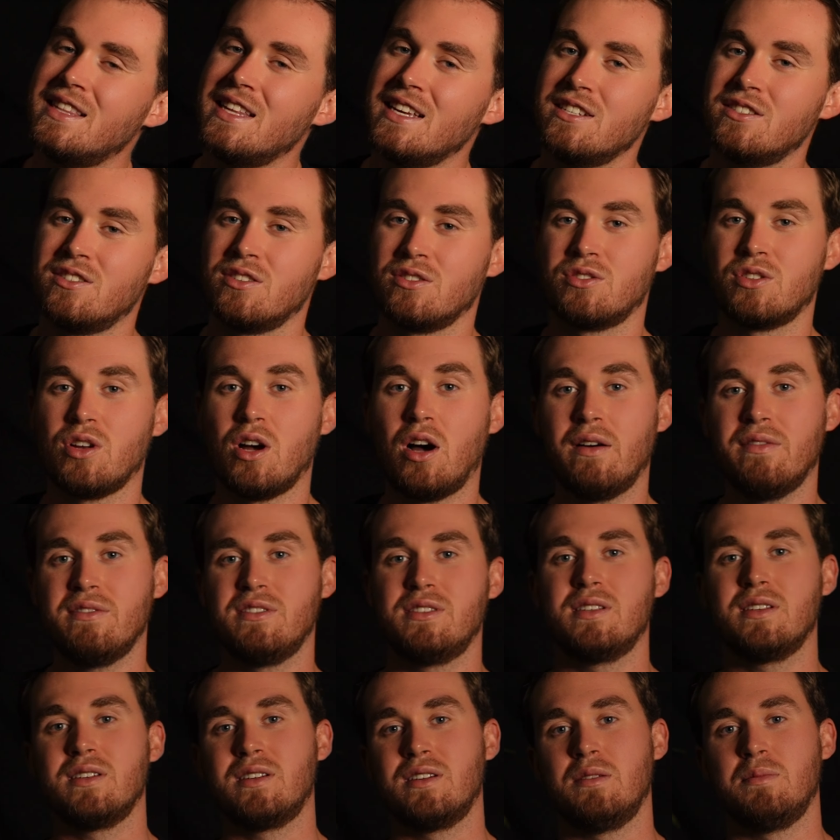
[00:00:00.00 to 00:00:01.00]
things, there's
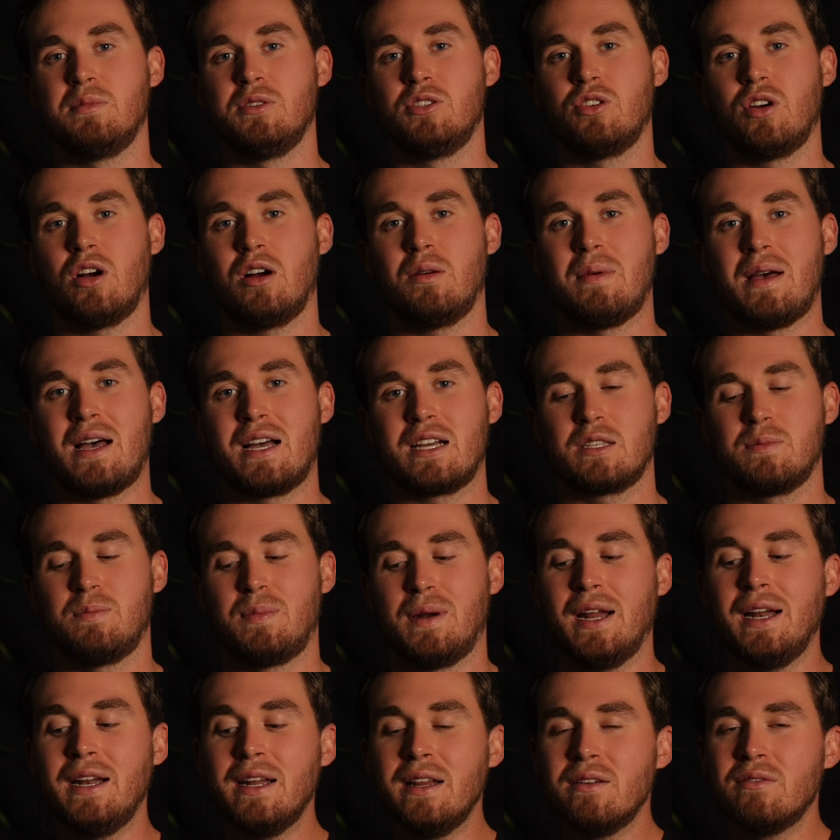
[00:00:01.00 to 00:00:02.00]
obviously going to be drawbacks, but
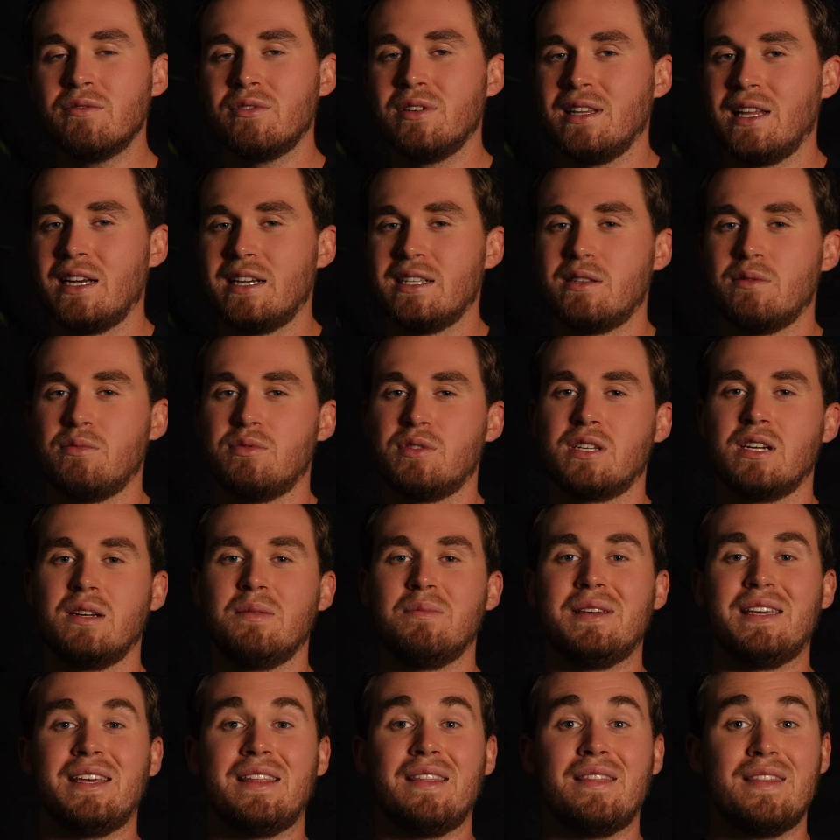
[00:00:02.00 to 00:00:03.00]
I didn't realize it was going to
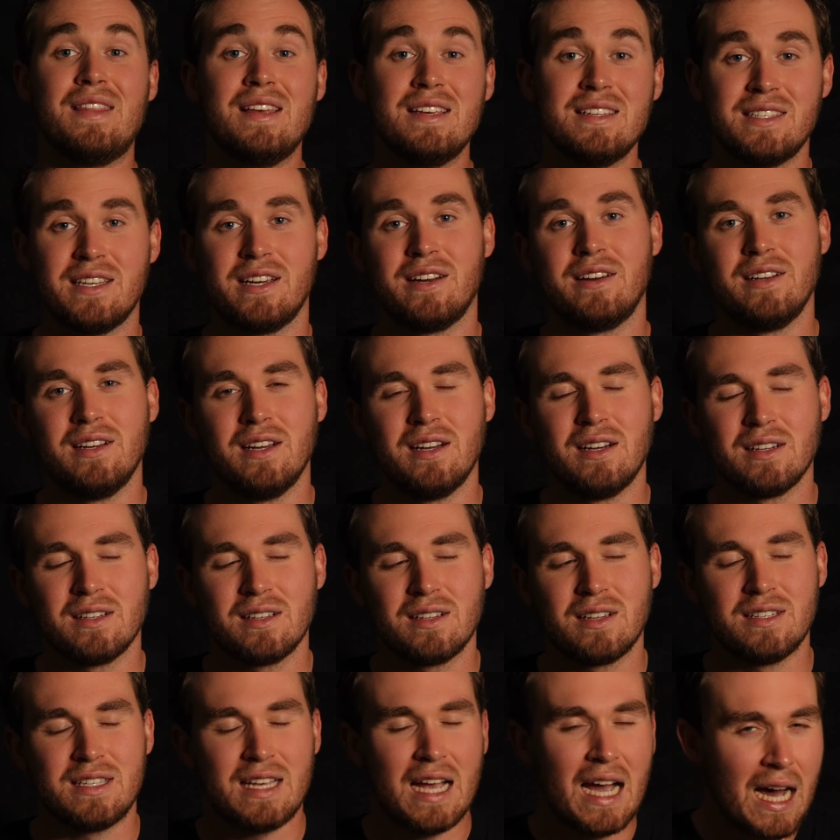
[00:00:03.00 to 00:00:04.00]
be in this area
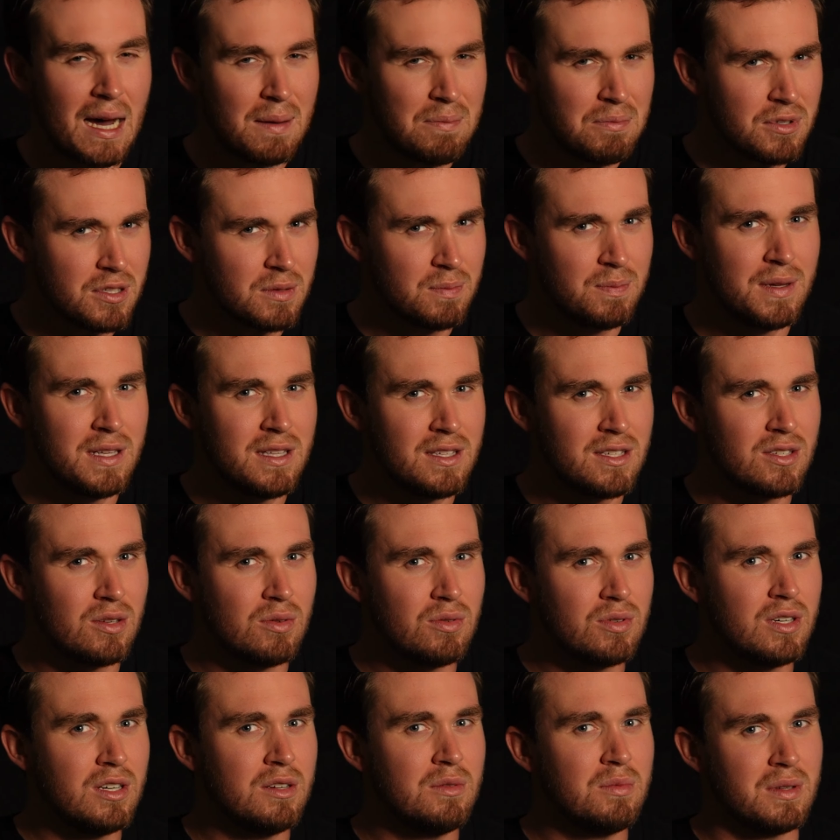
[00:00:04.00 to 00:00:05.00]
because Apple's been so
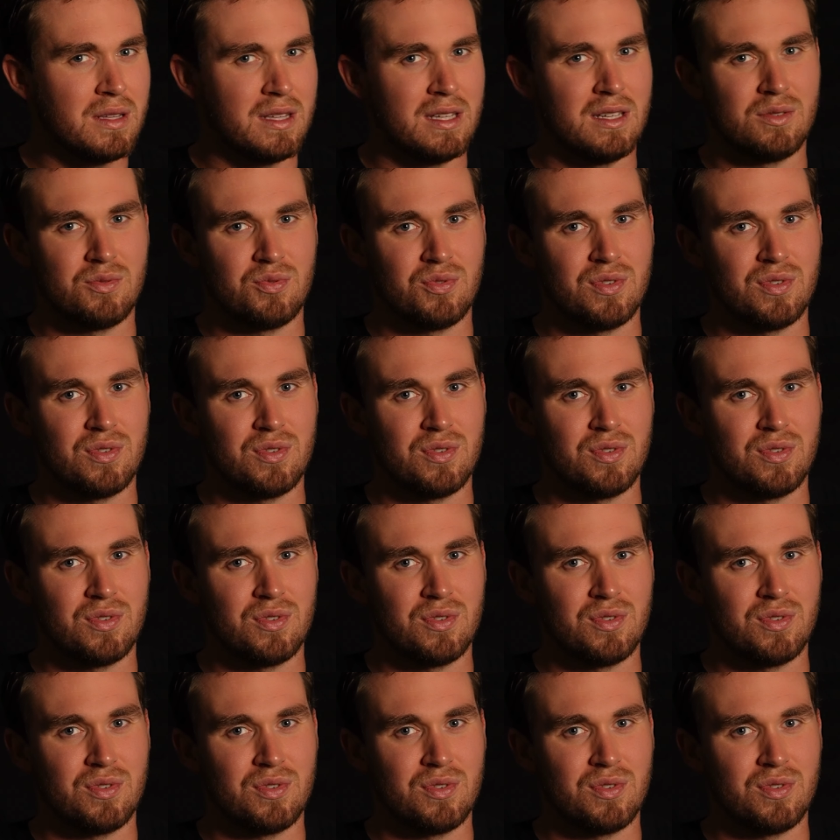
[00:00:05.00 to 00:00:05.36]
good with this